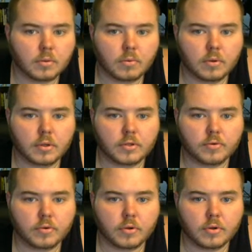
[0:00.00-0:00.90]
What
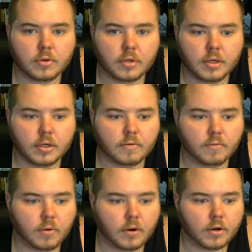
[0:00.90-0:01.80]
is wrong? Not enough
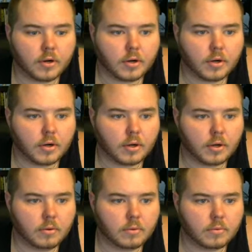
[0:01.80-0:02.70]
water.
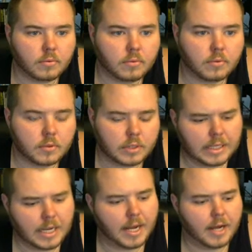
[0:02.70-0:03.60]
Oh.
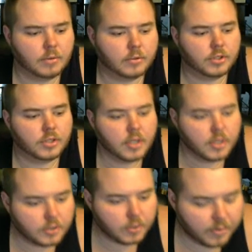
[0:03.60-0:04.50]
Ouch.
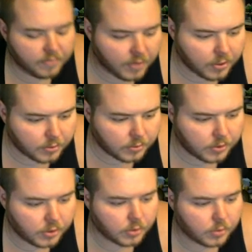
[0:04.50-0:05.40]
So we failed
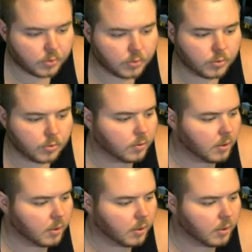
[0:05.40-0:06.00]
to